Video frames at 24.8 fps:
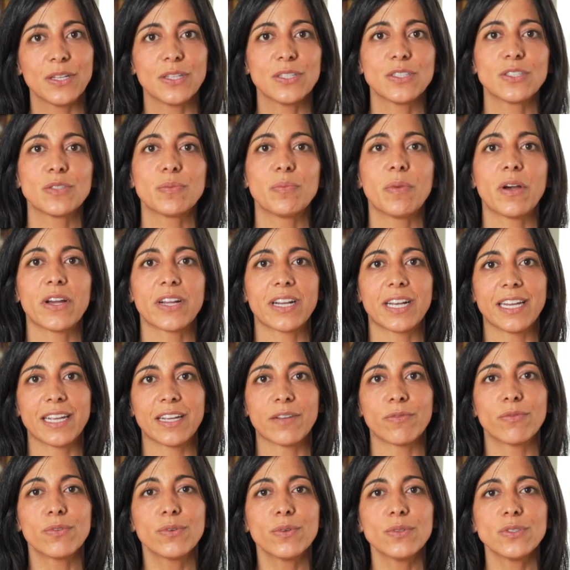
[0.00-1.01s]

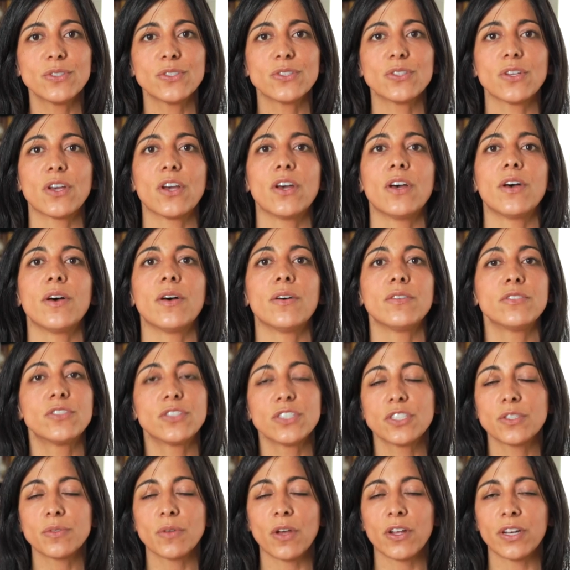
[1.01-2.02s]
smuggling routes uh,
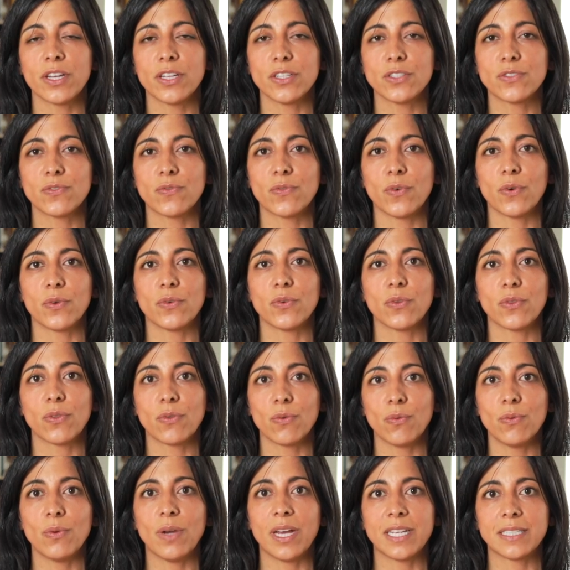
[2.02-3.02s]
just on his phone
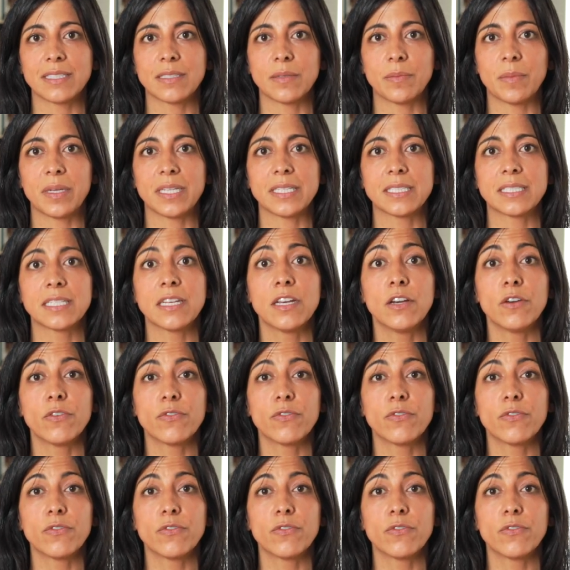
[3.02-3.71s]
through SMS.